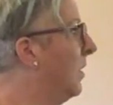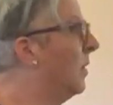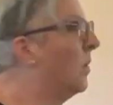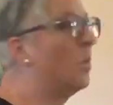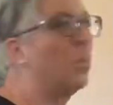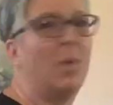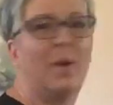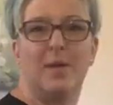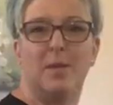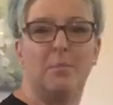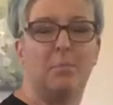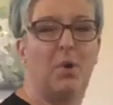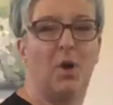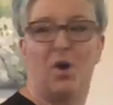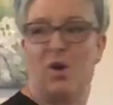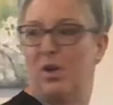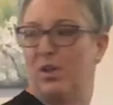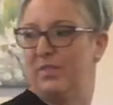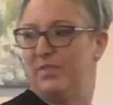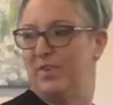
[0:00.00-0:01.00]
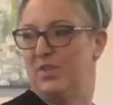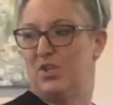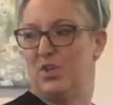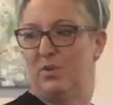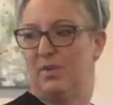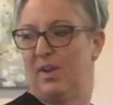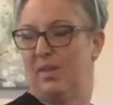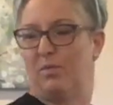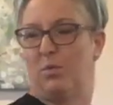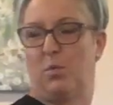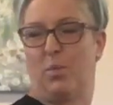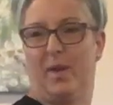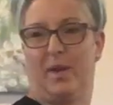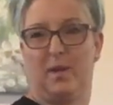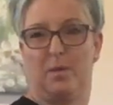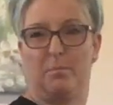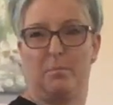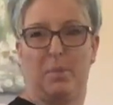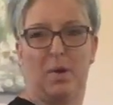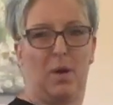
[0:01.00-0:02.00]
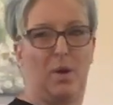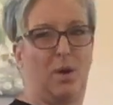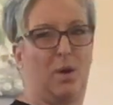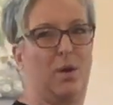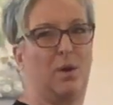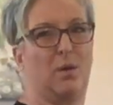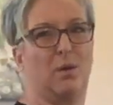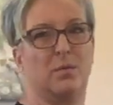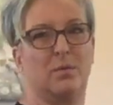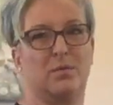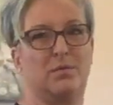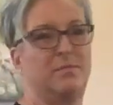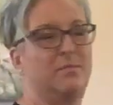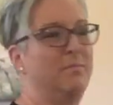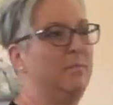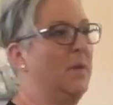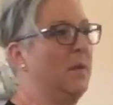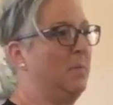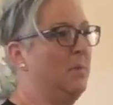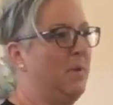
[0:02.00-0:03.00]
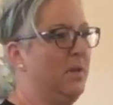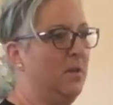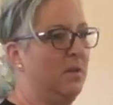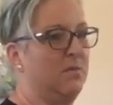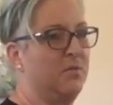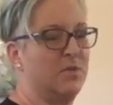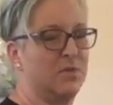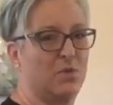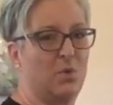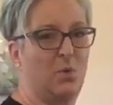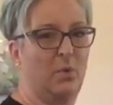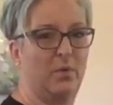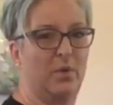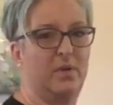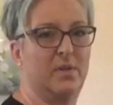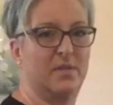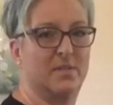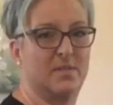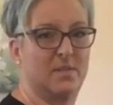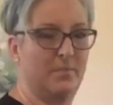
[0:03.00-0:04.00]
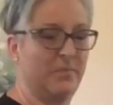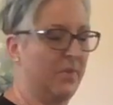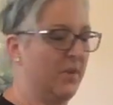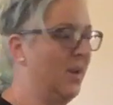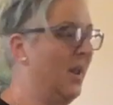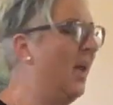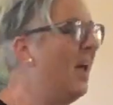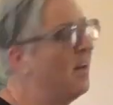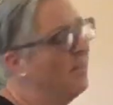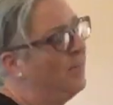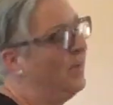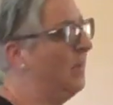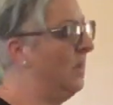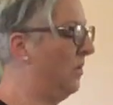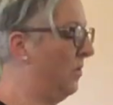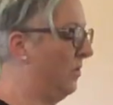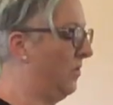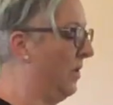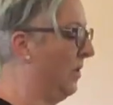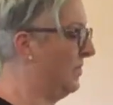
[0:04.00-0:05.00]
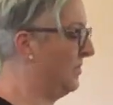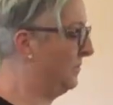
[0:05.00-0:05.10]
weighted ball, if you don't have a weighted ball, maybe just hold on to something heavy, who knows.